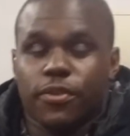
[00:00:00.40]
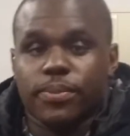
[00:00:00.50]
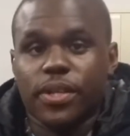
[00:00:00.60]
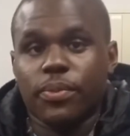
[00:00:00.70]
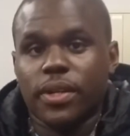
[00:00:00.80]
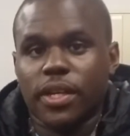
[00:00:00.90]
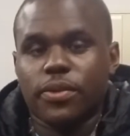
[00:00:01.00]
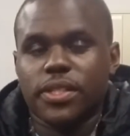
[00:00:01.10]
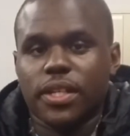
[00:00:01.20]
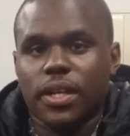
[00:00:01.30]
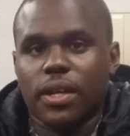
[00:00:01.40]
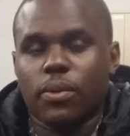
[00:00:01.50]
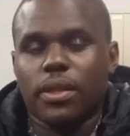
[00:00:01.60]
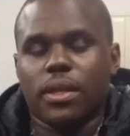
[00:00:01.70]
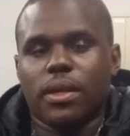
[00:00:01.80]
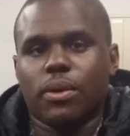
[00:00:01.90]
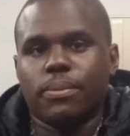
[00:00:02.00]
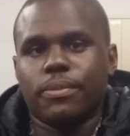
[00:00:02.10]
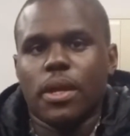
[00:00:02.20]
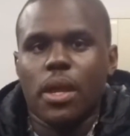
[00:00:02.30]
Team Relinquish here with a
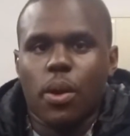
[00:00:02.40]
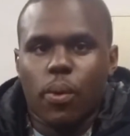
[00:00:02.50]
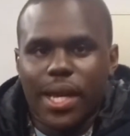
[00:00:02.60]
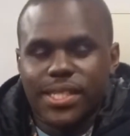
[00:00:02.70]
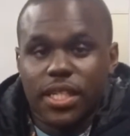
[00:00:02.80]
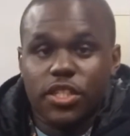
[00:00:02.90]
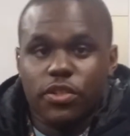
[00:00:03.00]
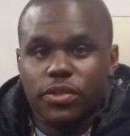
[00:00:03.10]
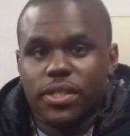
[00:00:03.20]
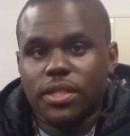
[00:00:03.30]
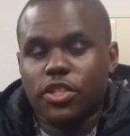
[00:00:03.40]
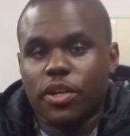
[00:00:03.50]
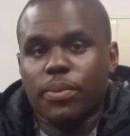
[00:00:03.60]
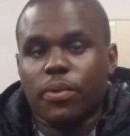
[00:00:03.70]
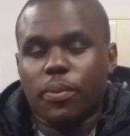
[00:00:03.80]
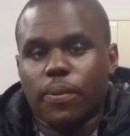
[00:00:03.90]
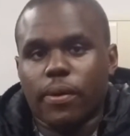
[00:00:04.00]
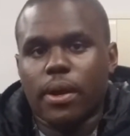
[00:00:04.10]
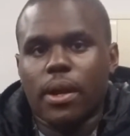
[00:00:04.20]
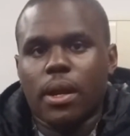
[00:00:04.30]
YCS Houston tournament
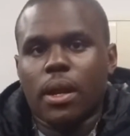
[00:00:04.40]
report.